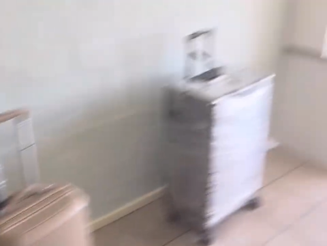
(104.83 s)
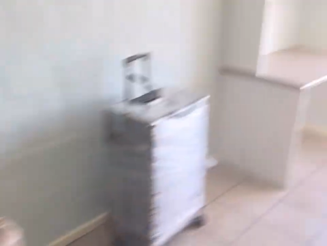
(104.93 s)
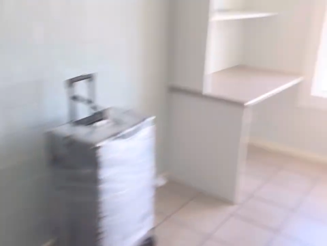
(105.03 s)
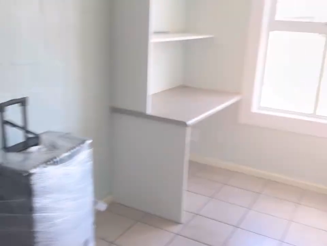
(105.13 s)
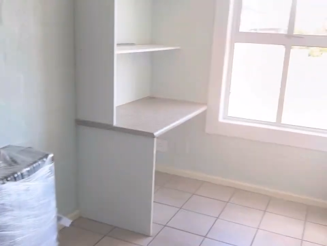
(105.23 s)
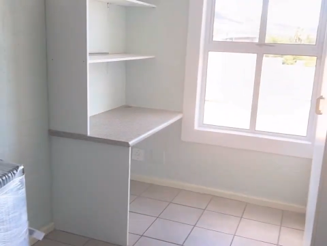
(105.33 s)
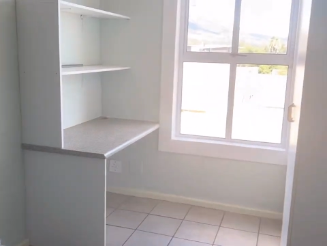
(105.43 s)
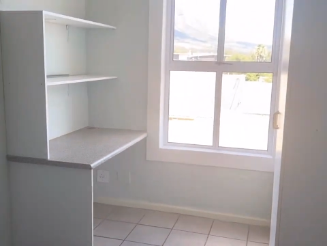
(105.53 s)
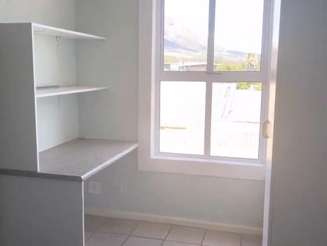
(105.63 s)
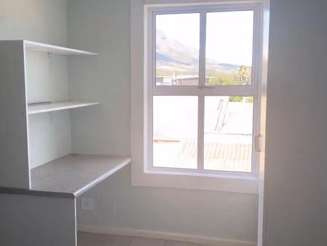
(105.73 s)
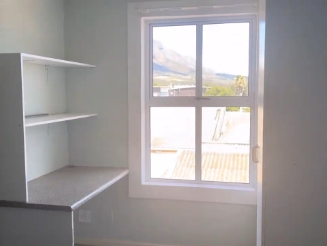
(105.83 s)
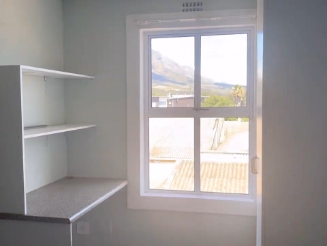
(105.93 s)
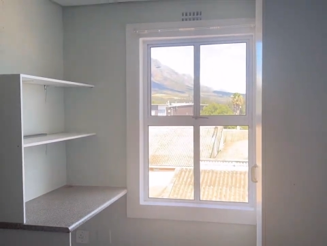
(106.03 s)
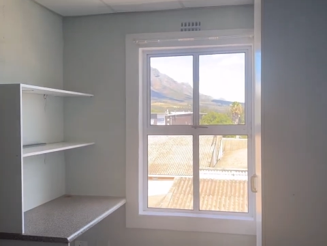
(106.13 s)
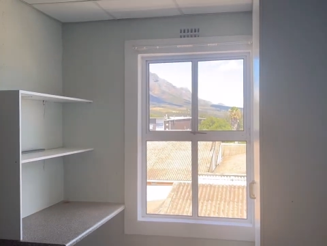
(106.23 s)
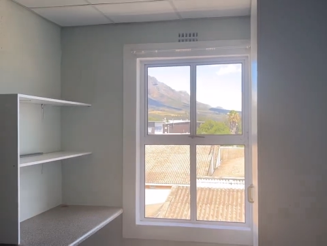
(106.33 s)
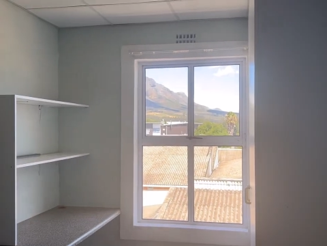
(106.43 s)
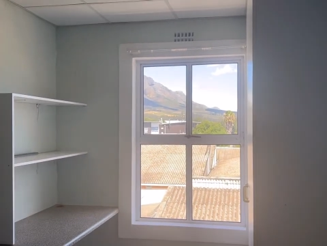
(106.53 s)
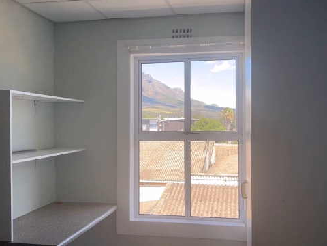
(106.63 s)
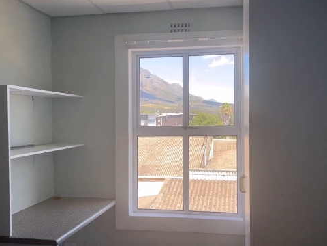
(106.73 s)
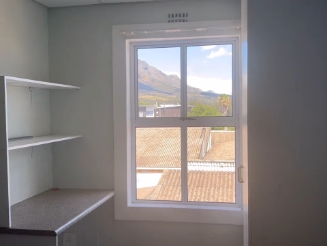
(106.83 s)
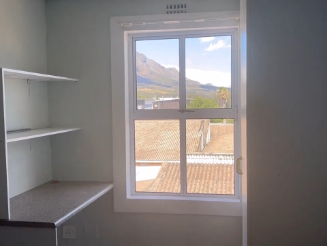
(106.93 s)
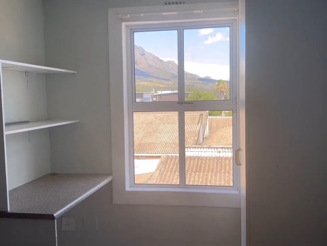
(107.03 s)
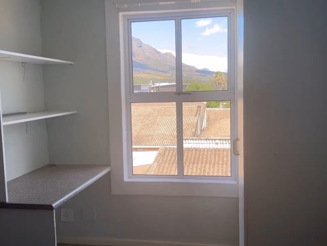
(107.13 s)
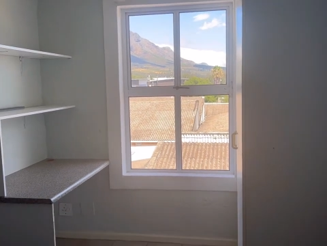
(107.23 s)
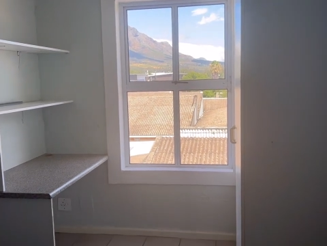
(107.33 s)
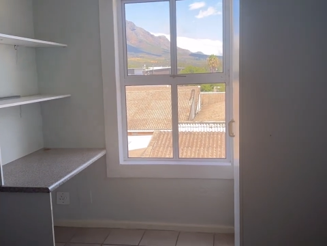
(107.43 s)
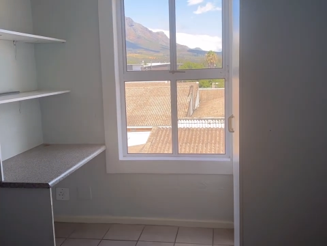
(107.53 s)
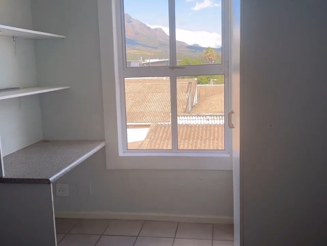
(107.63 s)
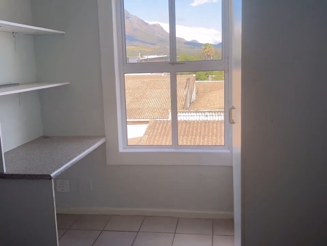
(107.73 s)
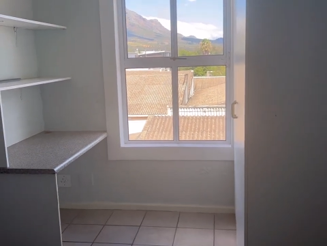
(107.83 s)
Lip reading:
(no speaker visible)